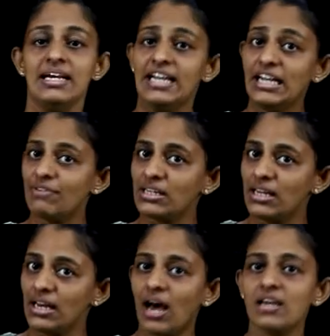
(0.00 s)
Even at the
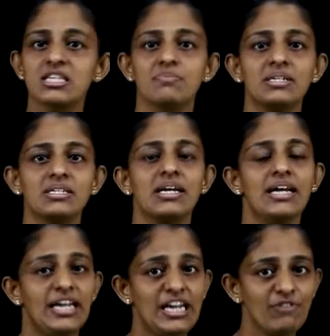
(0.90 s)
last bit,
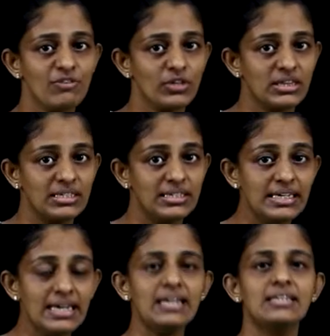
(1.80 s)
even with the
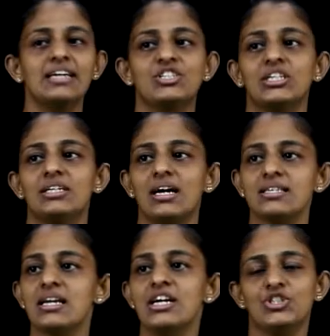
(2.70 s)
deed that she does,
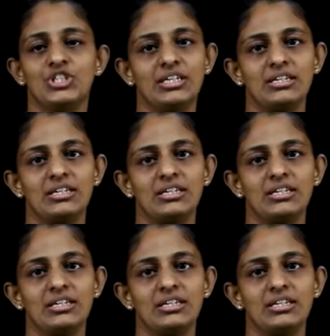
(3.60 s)
she